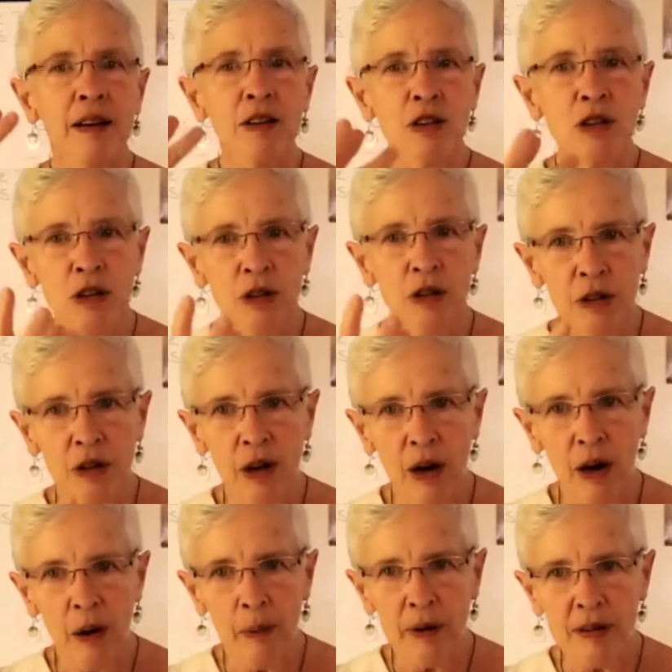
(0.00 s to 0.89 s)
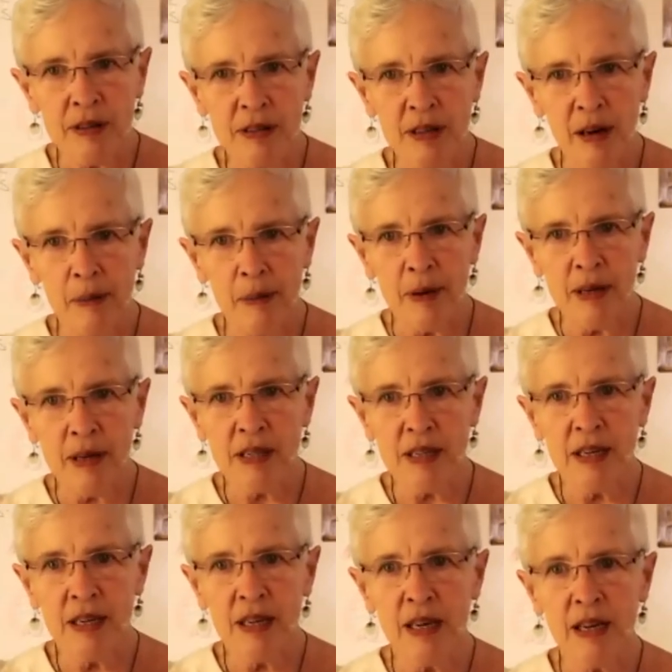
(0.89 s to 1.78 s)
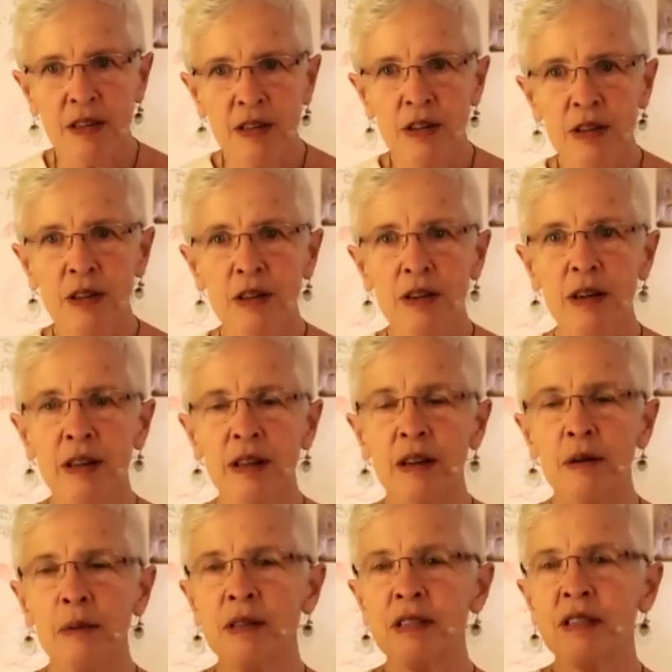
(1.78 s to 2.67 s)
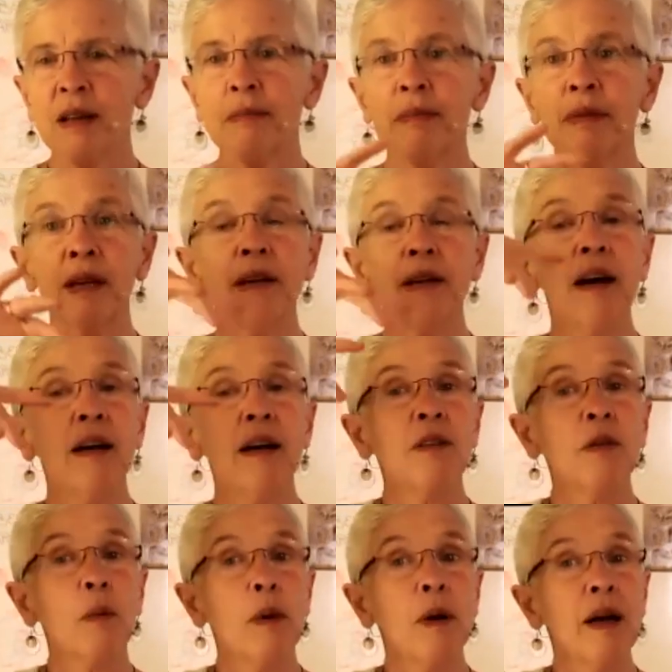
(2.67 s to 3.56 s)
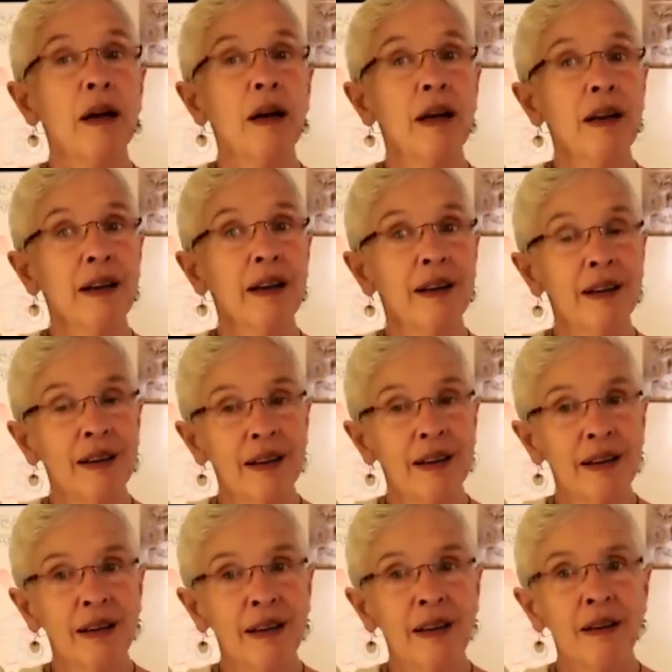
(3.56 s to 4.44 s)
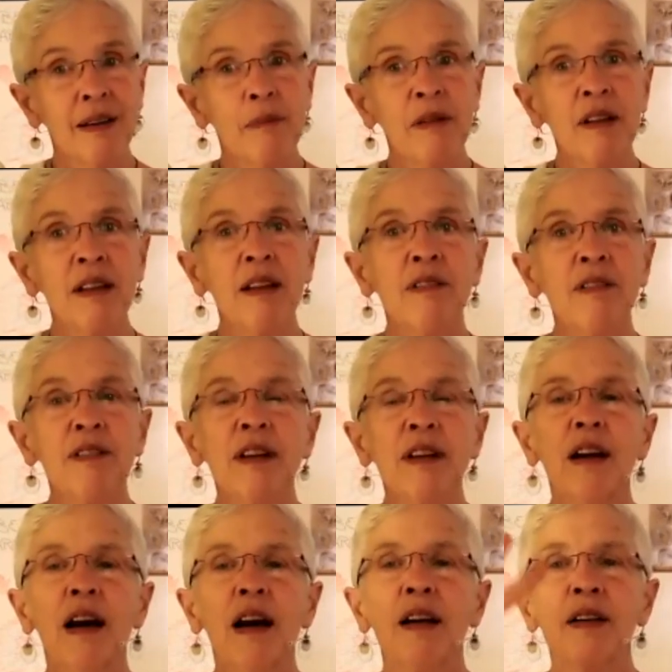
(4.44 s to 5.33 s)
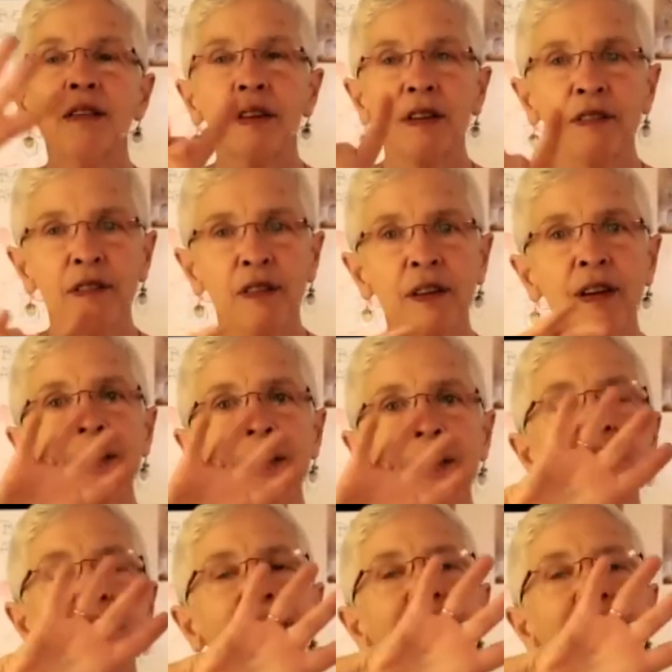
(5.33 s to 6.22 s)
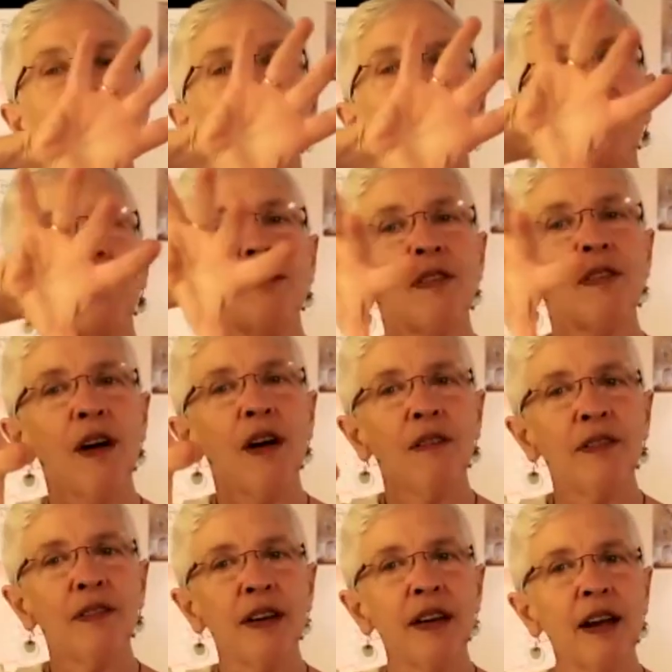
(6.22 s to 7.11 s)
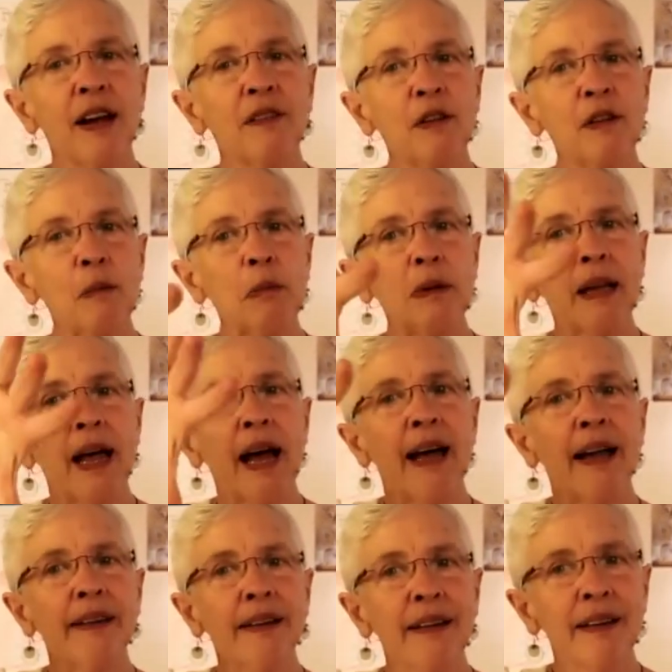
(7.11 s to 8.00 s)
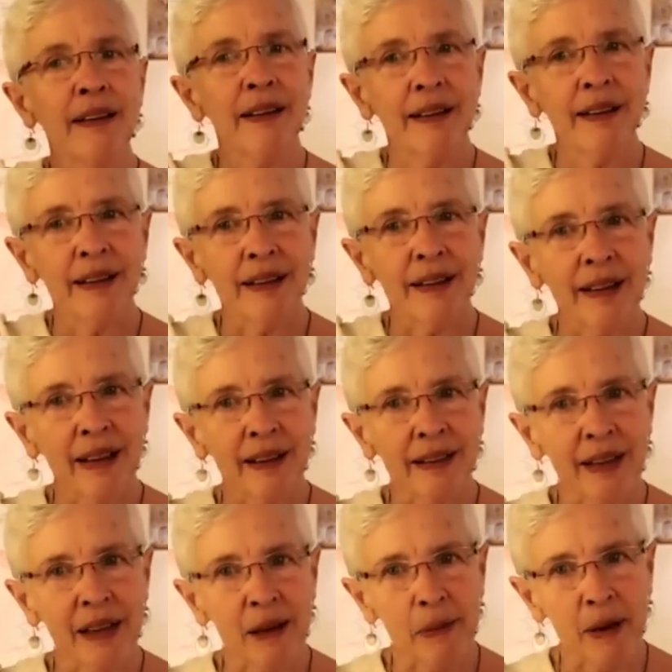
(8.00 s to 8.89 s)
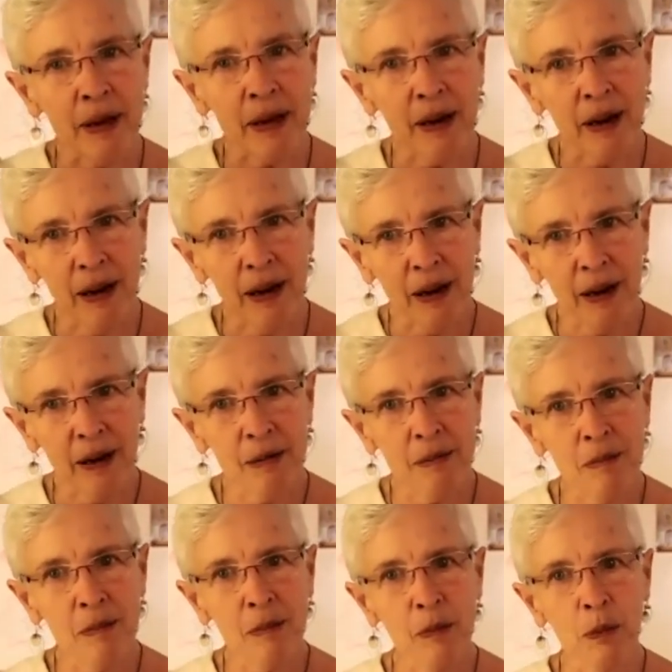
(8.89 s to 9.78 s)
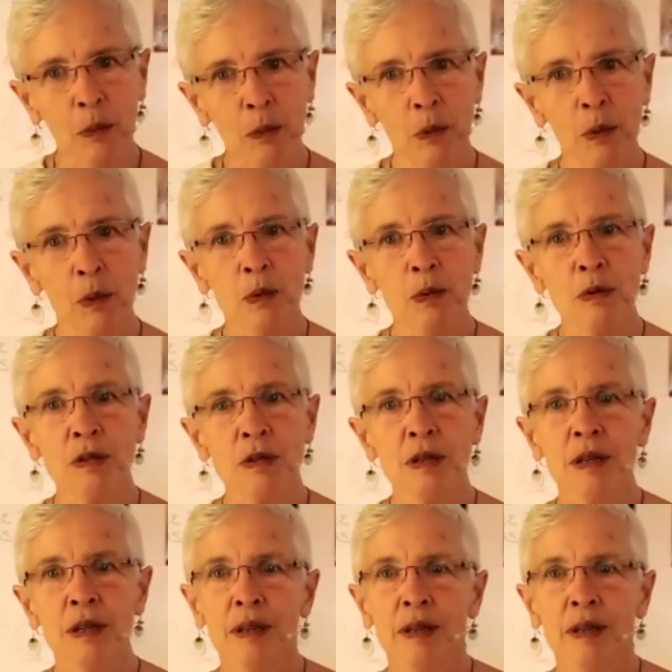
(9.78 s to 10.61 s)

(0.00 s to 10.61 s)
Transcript: should always come into nature, and then when something dies away, be lifted out of it. For instance, they're involved in every plant that they become root,